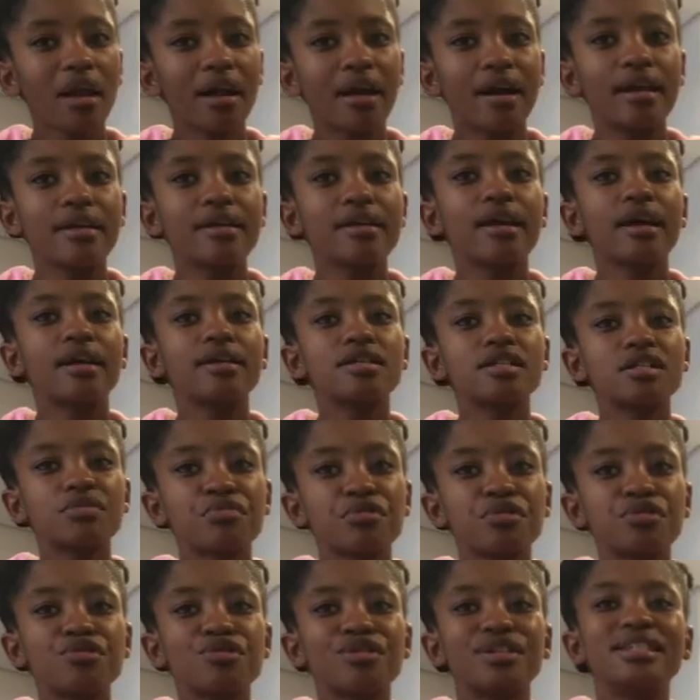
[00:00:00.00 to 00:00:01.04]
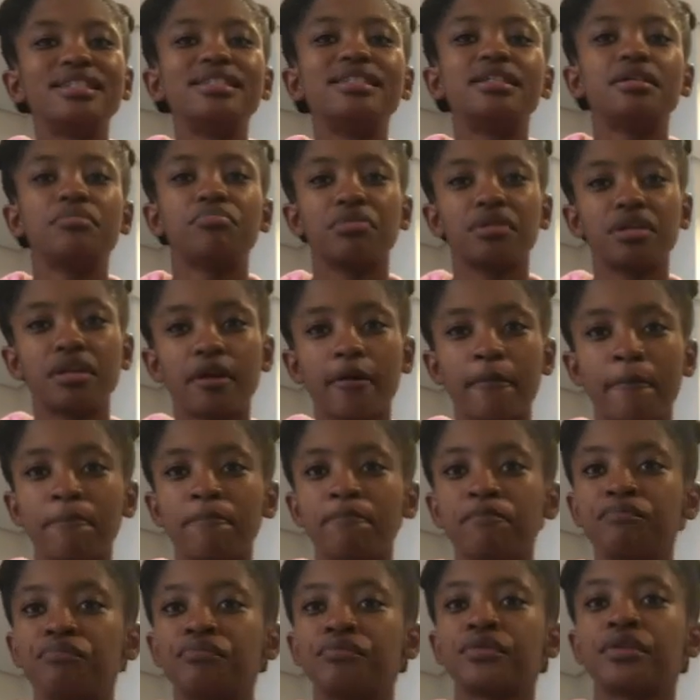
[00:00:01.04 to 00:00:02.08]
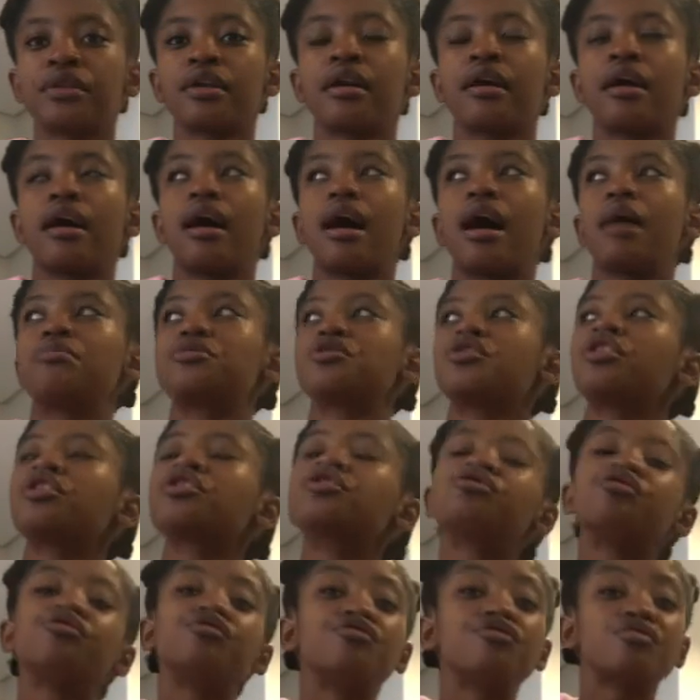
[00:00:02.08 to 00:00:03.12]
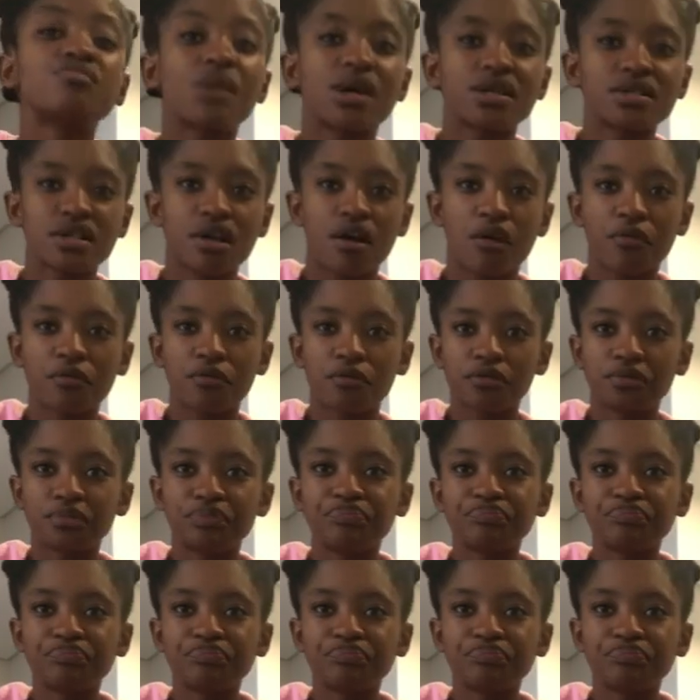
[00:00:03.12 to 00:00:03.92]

kanye spiritually in deep, I'm starting to lose myself.